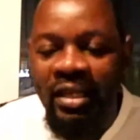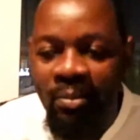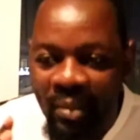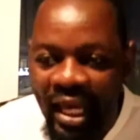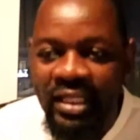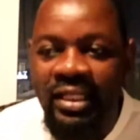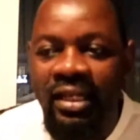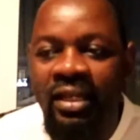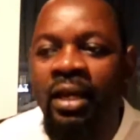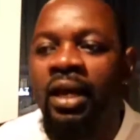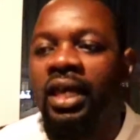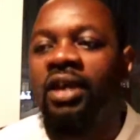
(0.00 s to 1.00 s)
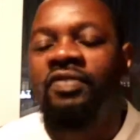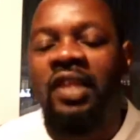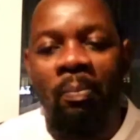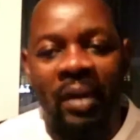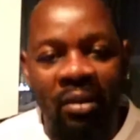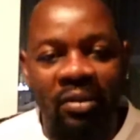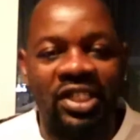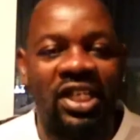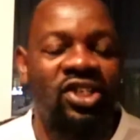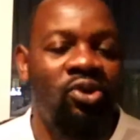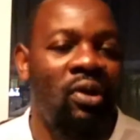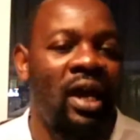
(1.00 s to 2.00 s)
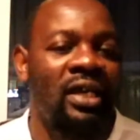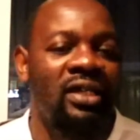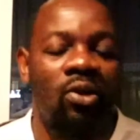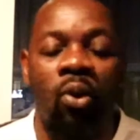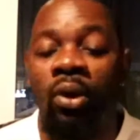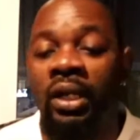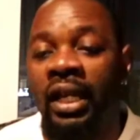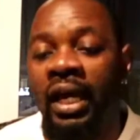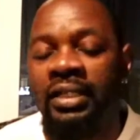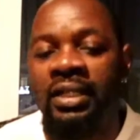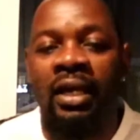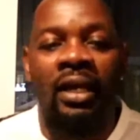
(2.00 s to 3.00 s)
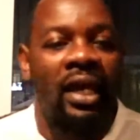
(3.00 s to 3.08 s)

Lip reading: Imagine if the baby is crying the whole night